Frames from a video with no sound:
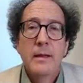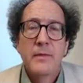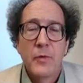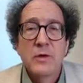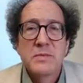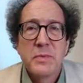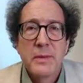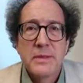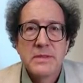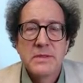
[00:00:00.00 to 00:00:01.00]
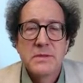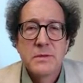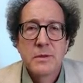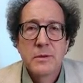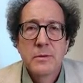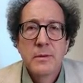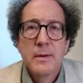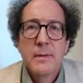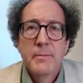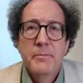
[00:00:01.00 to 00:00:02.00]
the first premise is true,
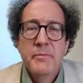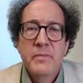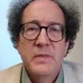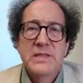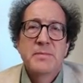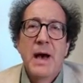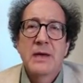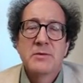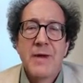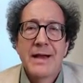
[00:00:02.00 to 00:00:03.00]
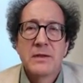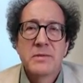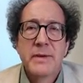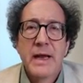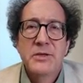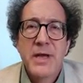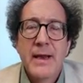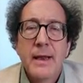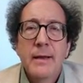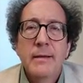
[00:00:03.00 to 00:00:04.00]
this box rattles when I
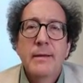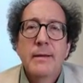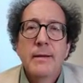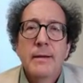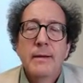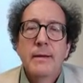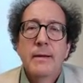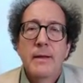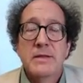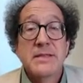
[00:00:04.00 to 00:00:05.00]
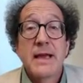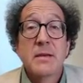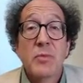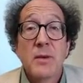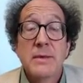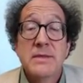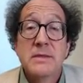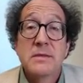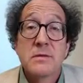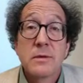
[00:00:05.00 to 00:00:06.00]
shake it, and the second premise
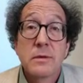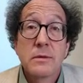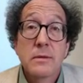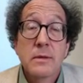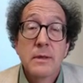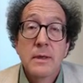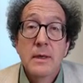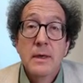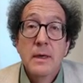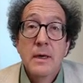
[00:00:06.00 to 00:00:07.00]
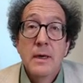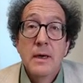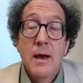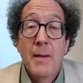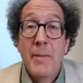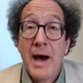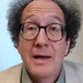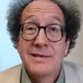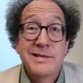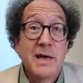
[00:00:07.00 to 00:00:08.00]
is true, a
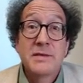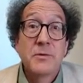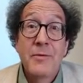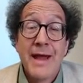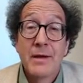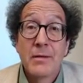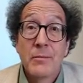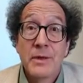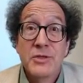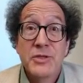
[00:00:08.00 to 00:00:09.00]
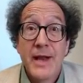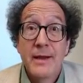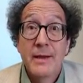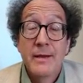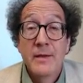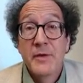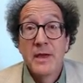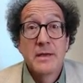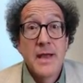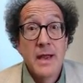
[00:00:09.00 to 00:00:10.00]
box doesn't rattle when shaken if it
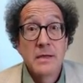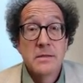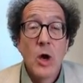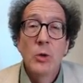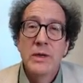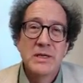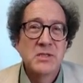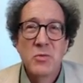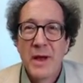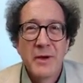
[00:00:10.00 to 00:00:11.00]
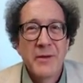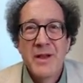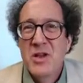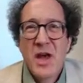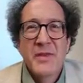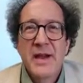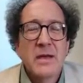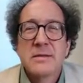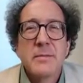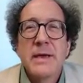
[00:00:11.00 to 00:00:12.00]
contains only a sweater and nothing
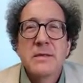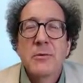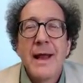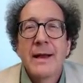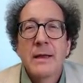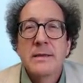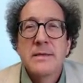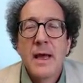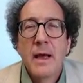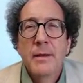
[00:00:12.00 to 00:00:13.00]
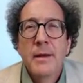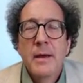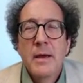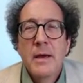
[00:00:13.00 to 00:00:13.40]
else that makes a rattling sound.